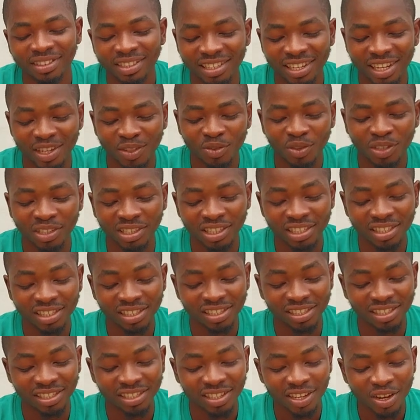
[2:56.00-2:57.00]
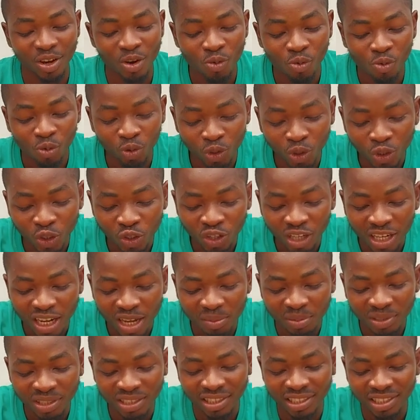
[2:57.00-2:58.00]
Next question is, would you rather
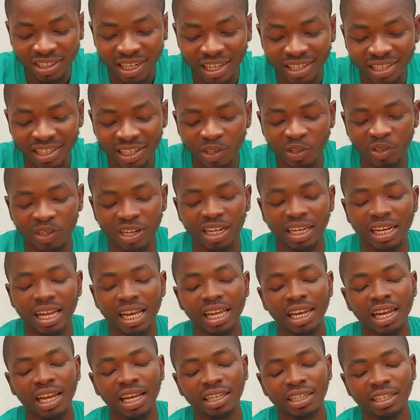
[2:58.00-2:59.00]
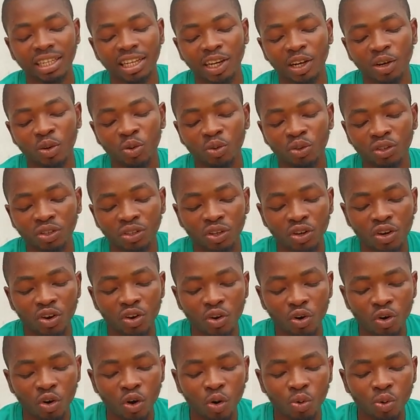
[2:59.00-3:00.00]
be stranded on an island alone
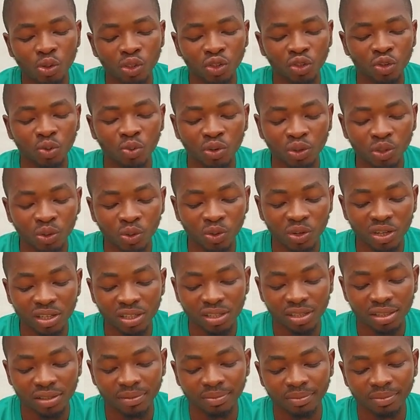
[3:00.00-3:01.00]
or with someone you hate?